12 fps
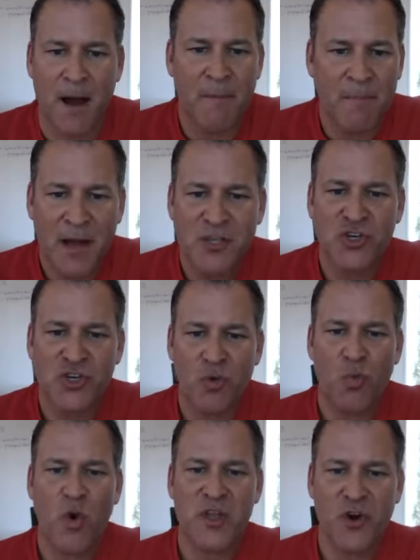I'm not
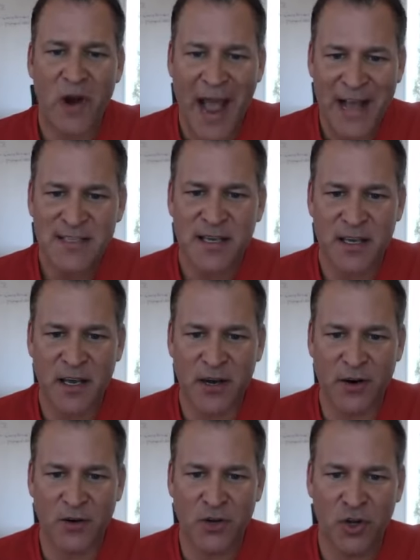sure what you're asking
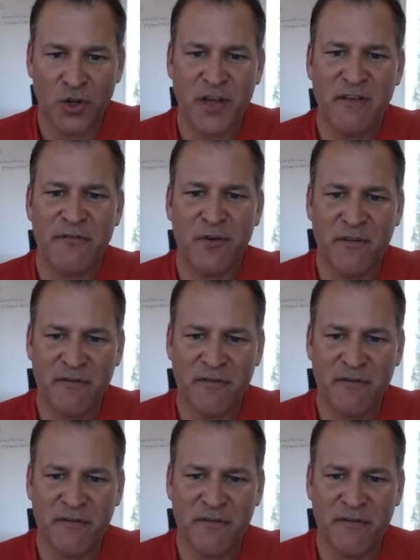here. You're looking for